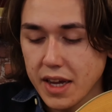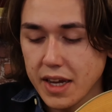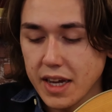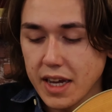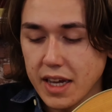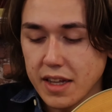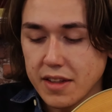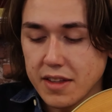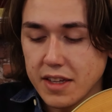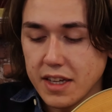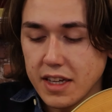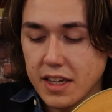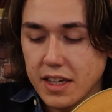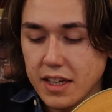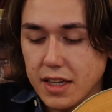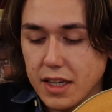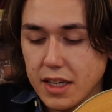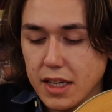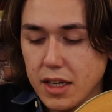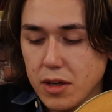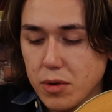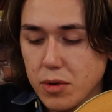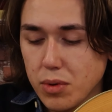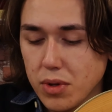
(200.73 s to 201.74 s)
Got the
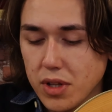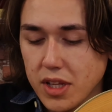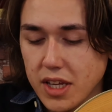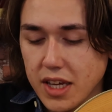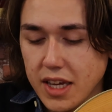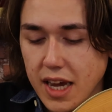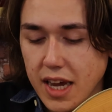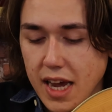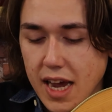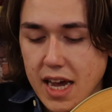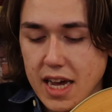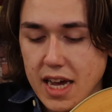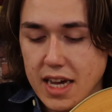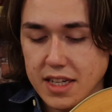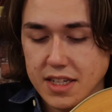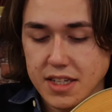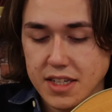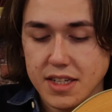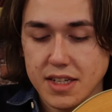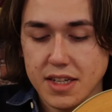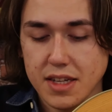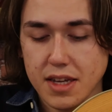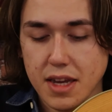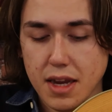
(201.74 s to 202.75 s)
equally
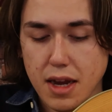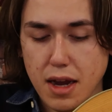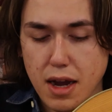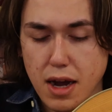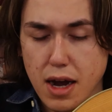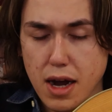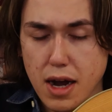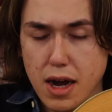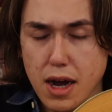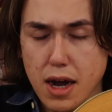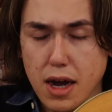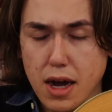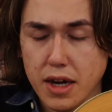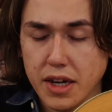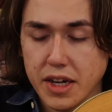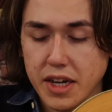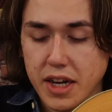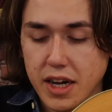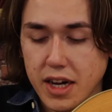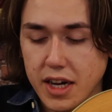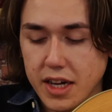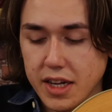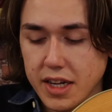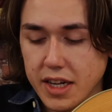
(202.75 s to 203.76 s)
as
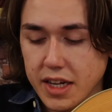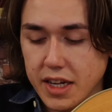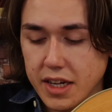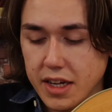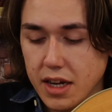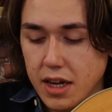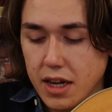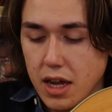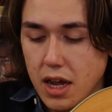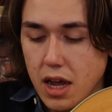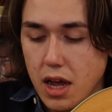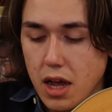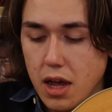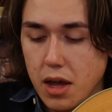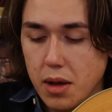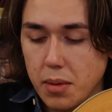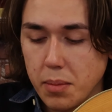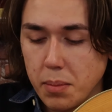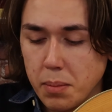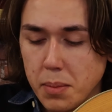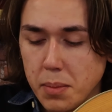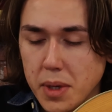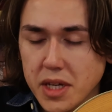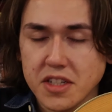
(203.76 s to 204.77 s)
iconic
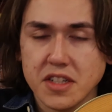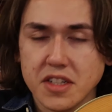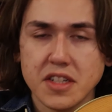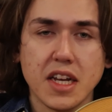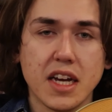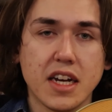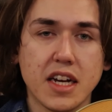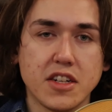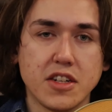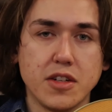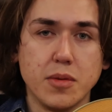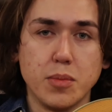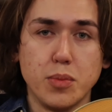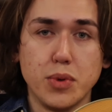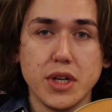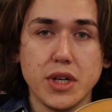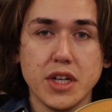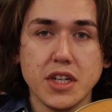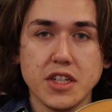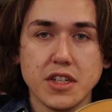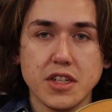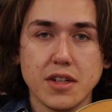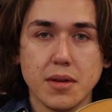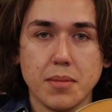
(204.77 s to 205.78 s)
mustache
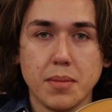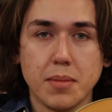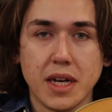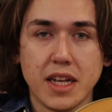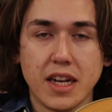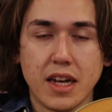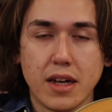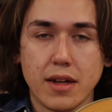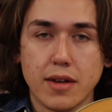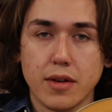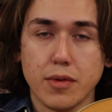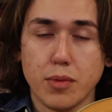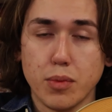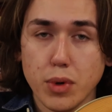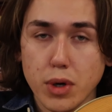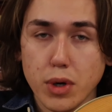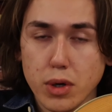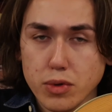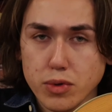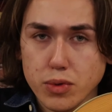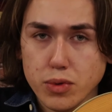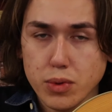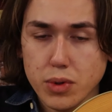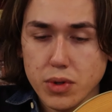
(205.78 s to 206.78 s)
bridge made out of
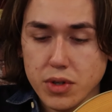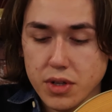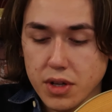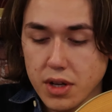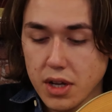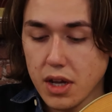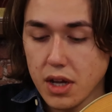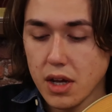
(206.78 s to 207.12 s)
rosewood